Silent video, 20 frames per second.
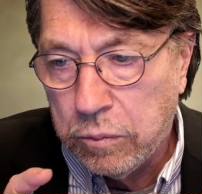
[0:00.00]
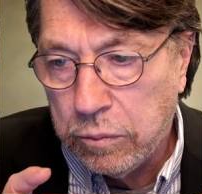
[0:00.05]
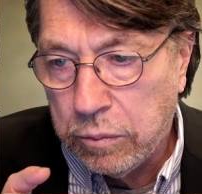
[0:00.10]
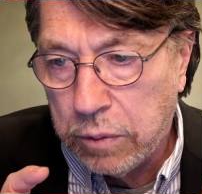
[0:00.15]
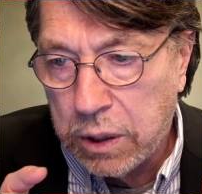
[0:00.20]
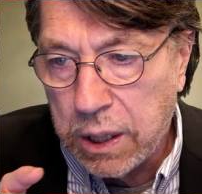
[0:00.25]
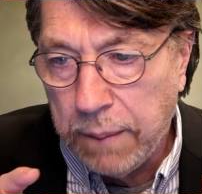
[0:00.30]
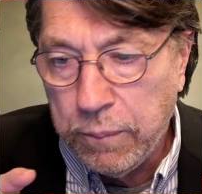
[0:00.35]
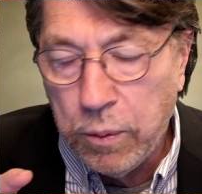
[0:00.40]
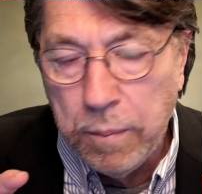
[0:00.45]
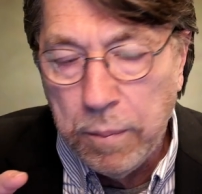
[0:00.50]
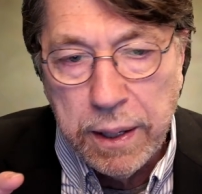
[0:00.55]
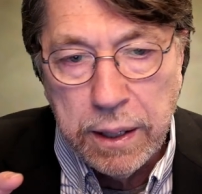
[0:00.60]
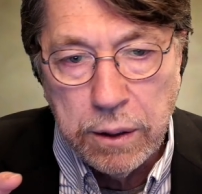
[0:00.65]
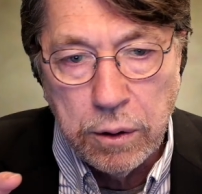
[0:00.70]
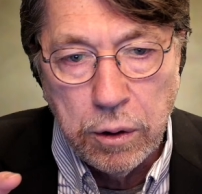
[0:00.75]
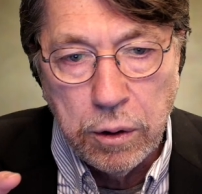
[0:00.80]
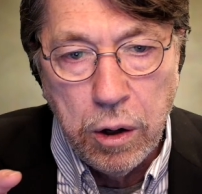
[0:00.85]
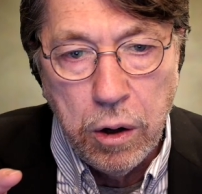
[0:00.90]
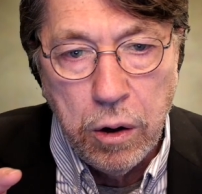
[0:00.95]

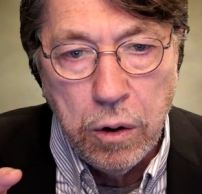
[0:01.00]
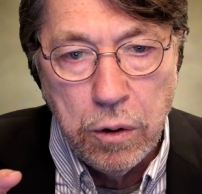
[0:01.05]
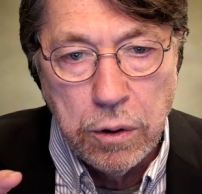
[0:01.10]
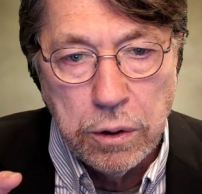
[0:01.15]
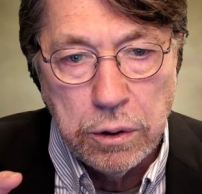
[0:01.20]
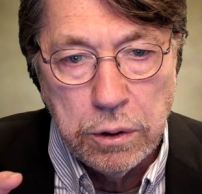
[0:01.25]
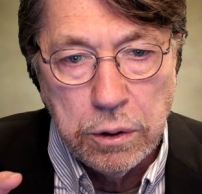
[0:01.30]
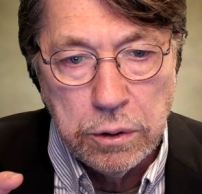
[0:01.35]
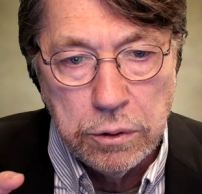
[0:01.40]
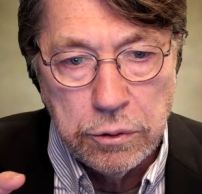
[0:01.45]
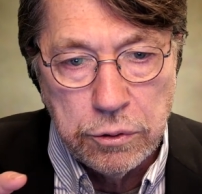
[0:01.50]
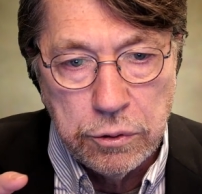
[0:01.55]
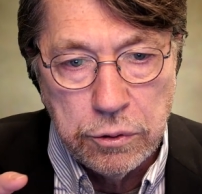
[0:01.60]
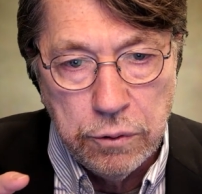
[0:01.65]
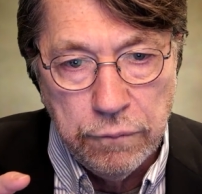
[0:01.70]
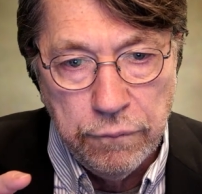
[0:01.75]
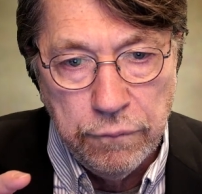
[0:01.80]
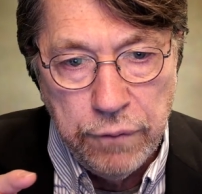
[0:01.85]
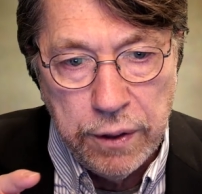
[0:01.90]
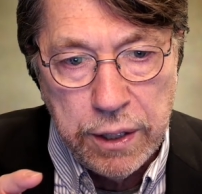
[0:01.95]
couple-minute long
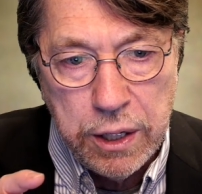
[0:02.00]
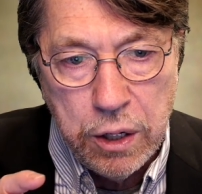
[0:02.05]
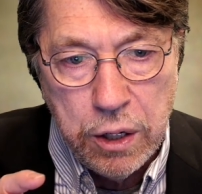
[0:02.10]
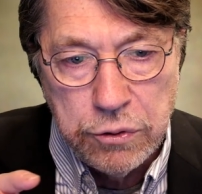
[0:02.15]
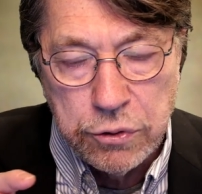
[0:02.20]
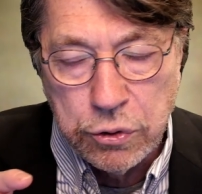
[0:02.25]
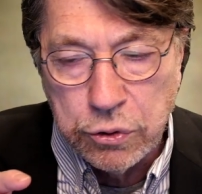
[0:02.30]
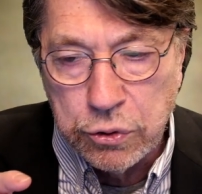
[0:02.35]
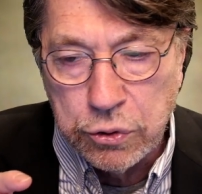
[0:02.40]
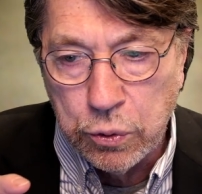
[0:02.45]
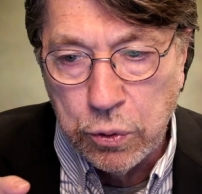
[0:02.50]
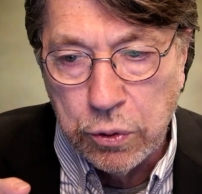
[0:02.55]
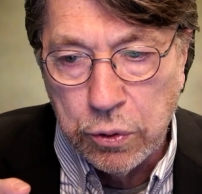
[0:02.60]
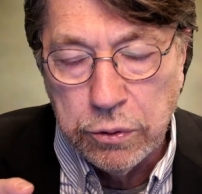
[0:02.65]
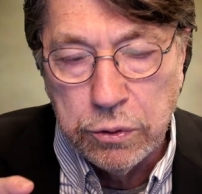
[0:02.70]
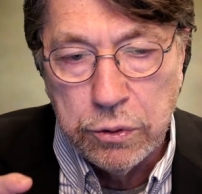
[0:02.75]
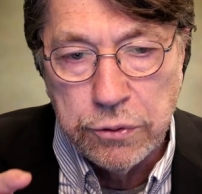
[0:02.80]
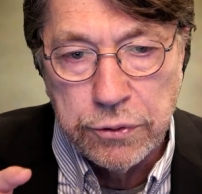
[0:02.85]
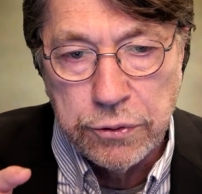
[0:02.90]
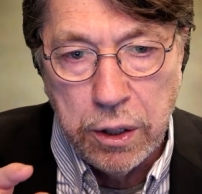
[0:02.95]
video
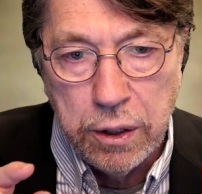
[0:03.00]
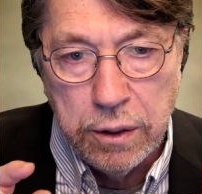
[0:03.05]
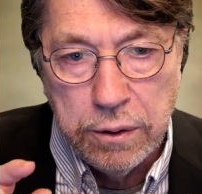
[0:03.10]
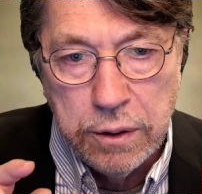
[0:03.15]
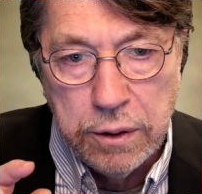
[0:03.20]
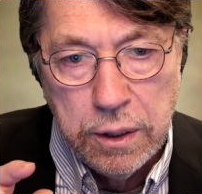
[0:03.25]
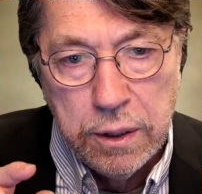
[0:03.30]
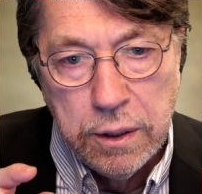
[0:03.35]
tutorials on